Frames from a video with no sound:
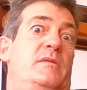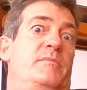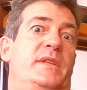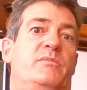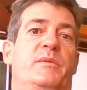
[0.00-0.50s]

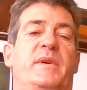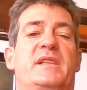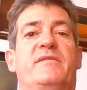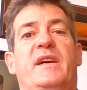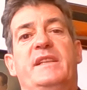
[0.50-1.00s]
But we
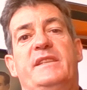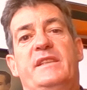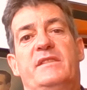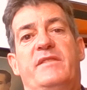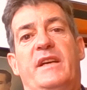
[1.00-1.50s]
must fight
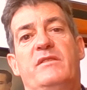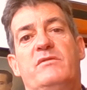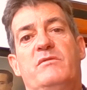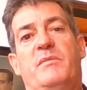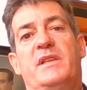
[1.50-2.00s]
this
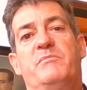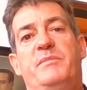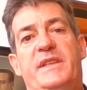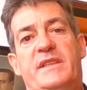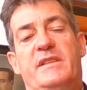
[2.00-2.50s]
virus. We must
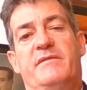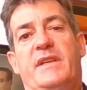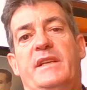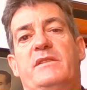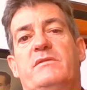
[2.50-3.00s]
beat the
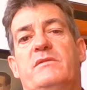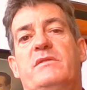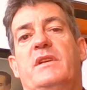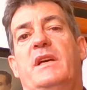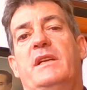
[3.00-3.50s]
virus.
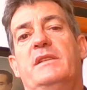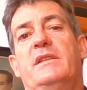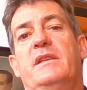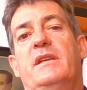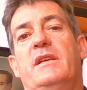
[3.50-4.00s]
And
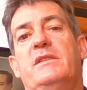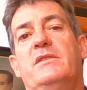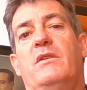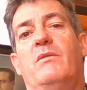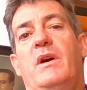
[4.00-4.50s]

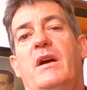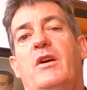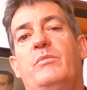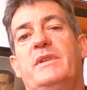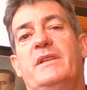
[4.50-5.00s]
so I
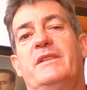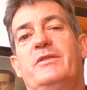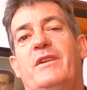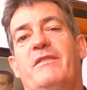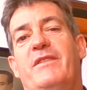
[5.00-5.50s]
hope that
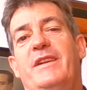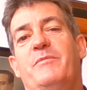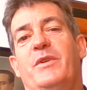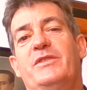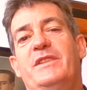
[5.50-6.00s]
you are very
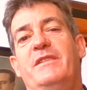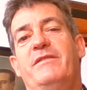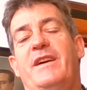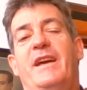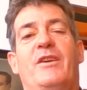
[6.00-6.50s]

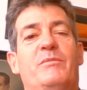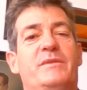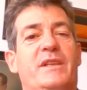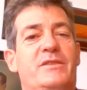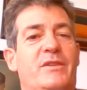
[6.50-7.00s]
positive. I hope
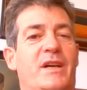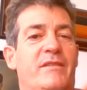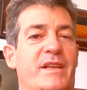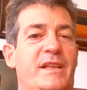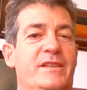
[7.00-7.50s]
that you
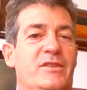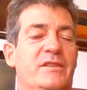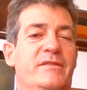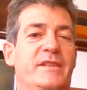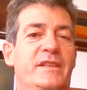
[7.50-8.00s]
have liked all
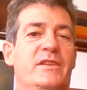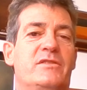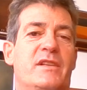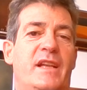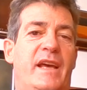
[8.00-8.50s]
the
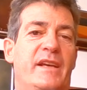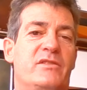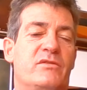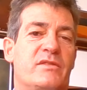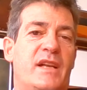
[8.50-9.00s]
videos, like,
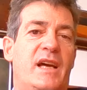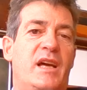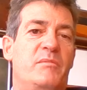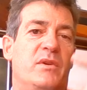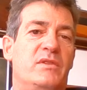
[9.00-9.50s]

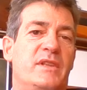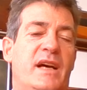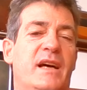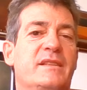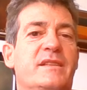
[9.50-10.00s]
subscribe, all that.